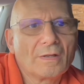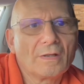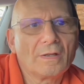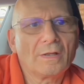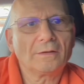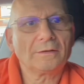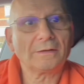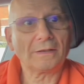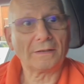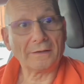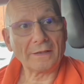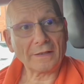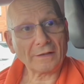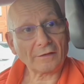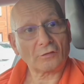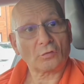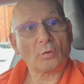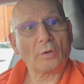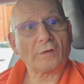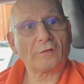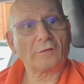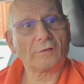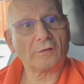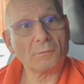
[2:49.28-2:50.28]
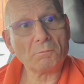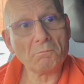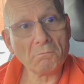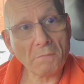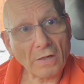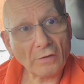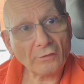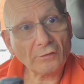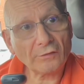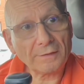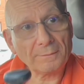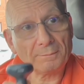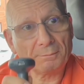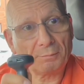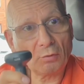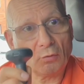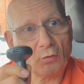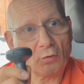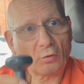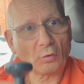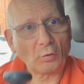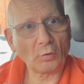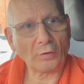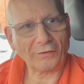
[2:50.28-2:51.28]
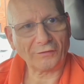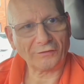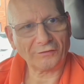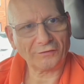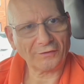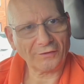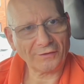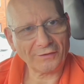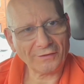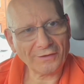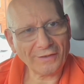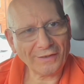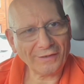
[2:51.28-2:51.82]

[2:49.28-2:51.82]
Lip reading: The next question, most important question,